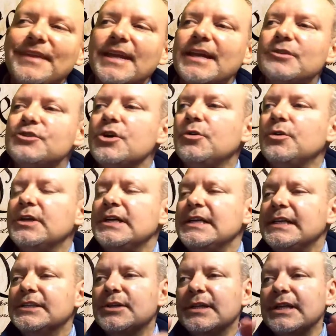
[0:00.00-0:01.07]
So
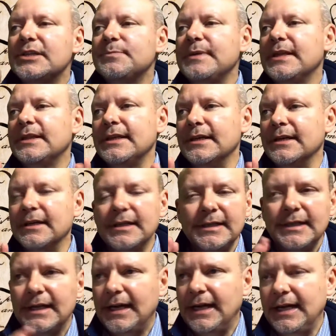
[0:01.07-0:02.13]
let's be clear
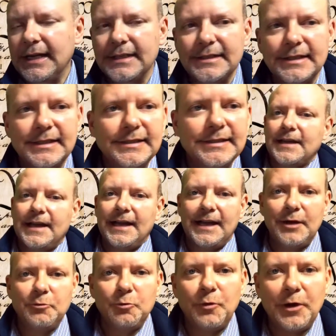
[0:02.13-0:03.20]
on
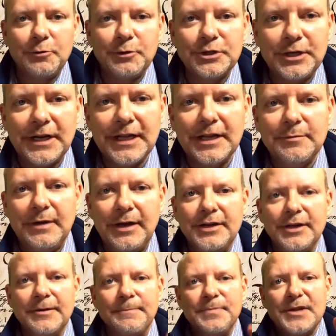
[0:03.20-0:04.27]
what we're talking about
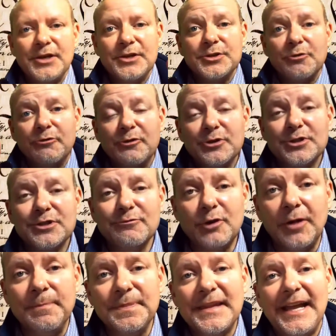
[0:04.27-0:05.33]
here. So first of
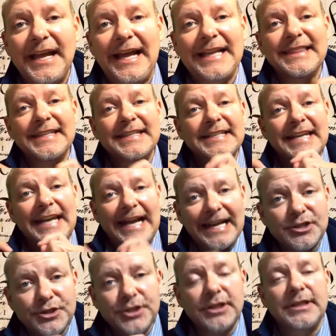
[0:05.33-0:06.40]
all, at the
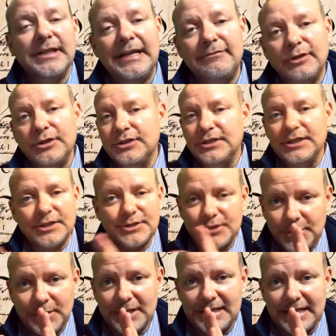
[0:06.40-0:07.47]
national level, there's
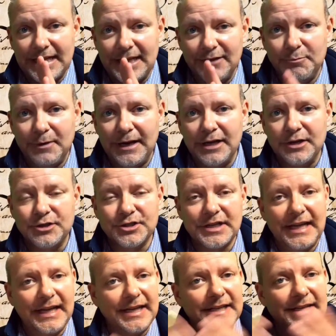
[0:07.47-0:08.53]
no executive branch.
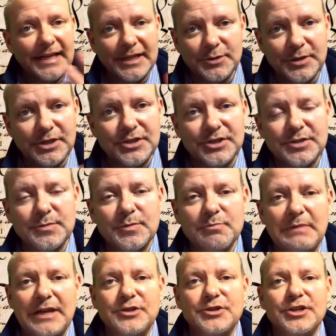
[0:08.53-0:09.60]
And as we just
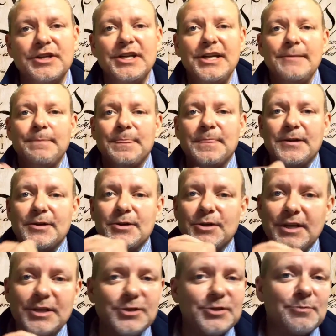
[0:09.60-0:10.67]
mentioned, there
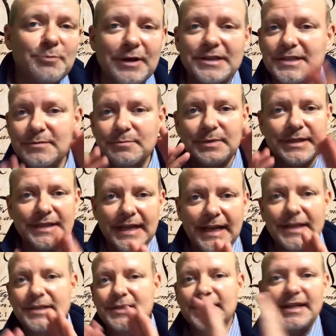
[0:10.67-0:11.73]
is a president, but that
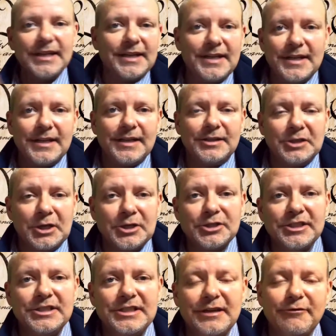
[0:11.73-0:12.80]
is a
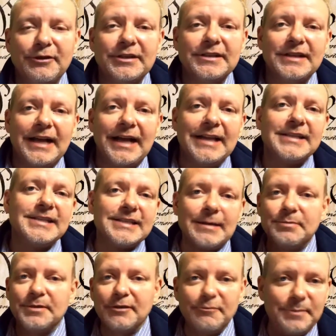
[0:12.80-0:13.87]
largely different
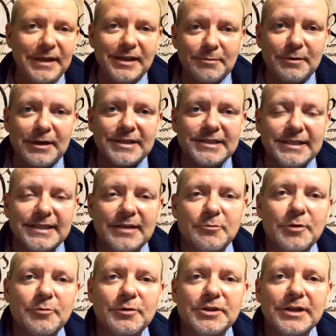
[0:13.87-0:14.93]
concept of being a president than
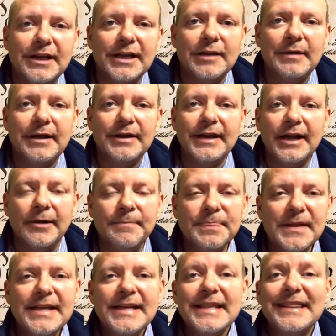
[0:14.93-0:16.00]
what we're talking about now.
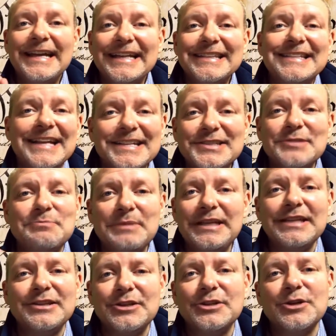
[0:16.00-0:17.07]
That doesn't
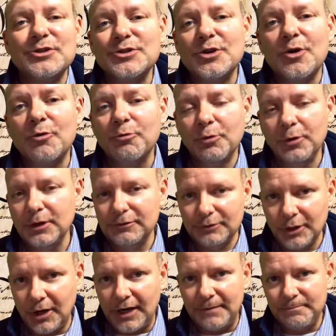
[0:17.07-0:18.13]
mean that there's no rule of
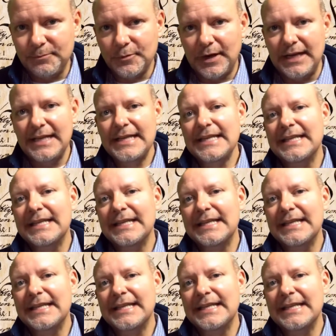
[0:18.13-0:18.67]
law, right?